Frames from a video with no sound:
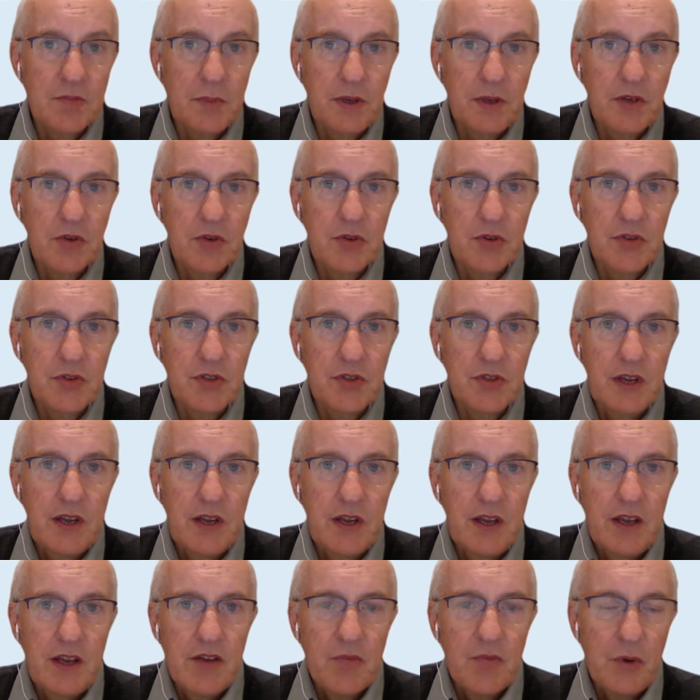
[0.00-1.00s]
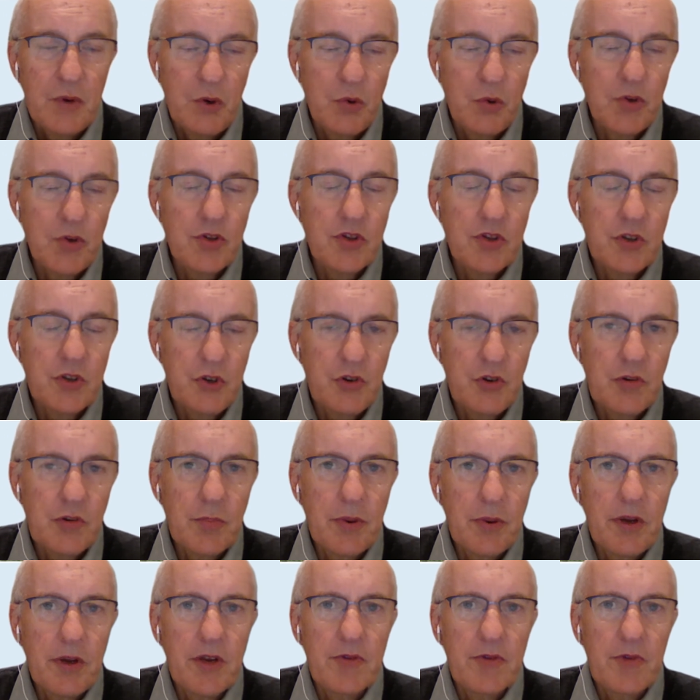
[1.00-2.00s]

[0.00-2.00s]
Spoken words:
because if we look at the European